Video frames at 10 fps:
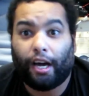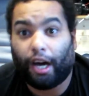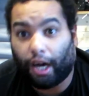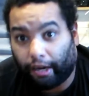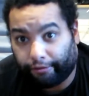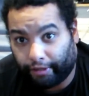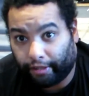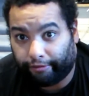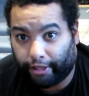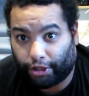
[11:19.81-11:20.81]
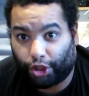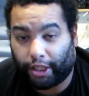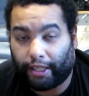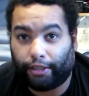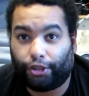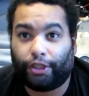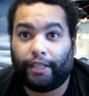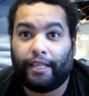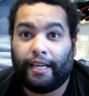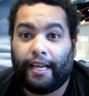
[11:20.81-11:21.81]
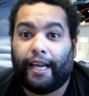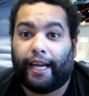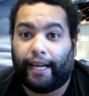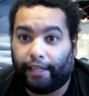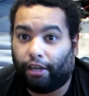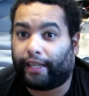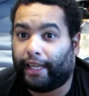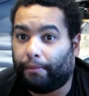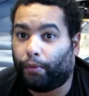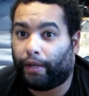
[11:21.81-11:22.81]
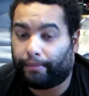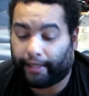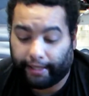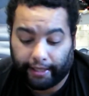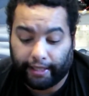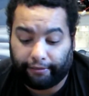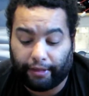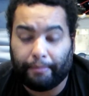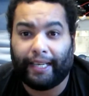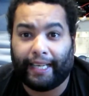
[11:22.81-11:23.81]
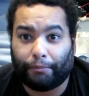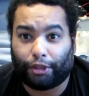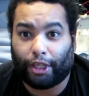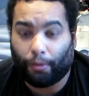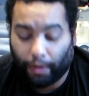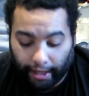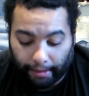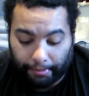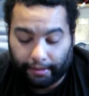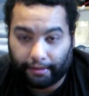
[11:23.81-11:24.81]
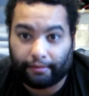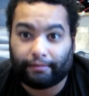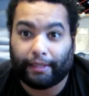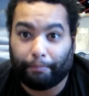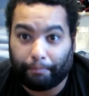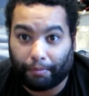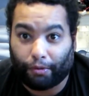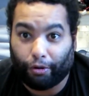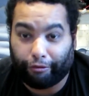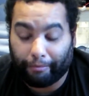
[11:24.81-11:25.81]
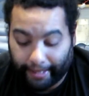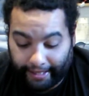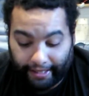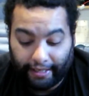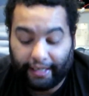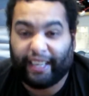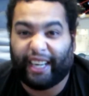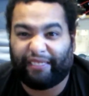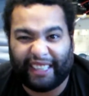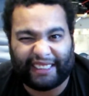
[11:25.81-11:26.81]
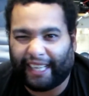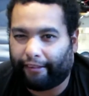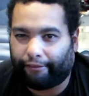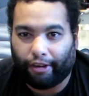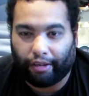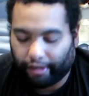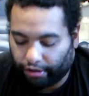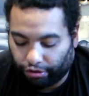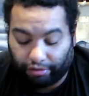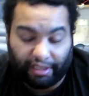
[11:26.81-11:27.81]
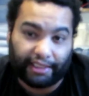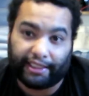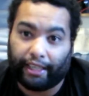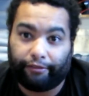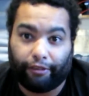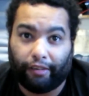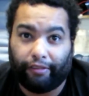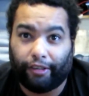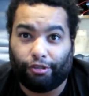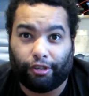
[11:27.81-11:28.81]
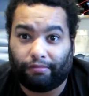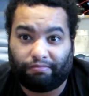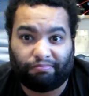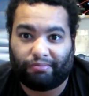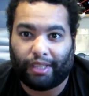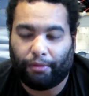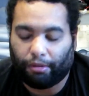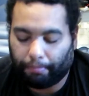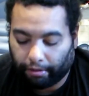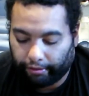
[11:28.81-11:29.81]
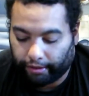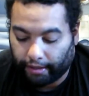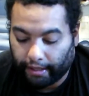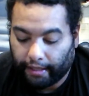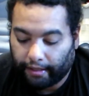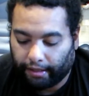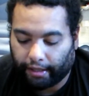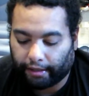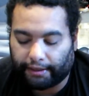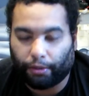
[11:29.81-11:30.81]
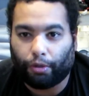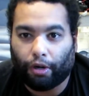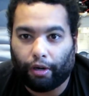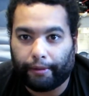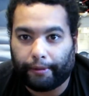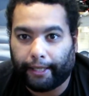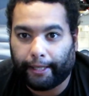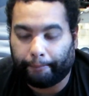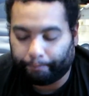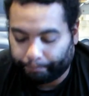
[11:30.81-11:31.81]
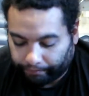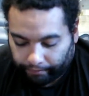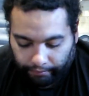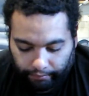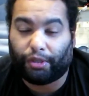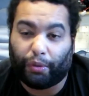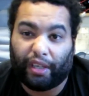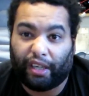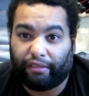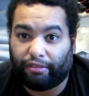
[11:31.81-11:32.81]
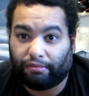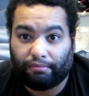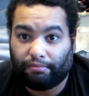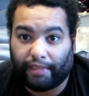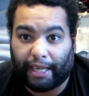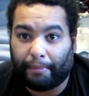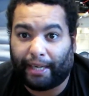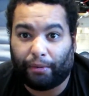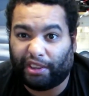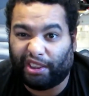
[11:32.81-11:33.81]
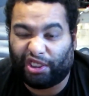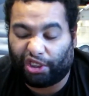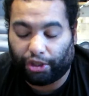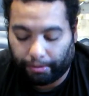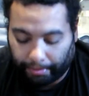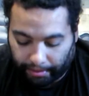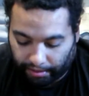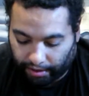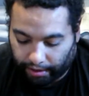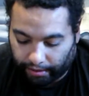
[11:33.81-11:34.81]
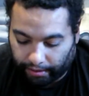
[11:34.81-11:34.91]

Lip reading: after the first charge, and then I'll keep you updated. And if the milliamps go up, then good for me. If they stay at 500, they stay at 500. I'm not bothered. You know, I still got 2.5 amp hours each tube, so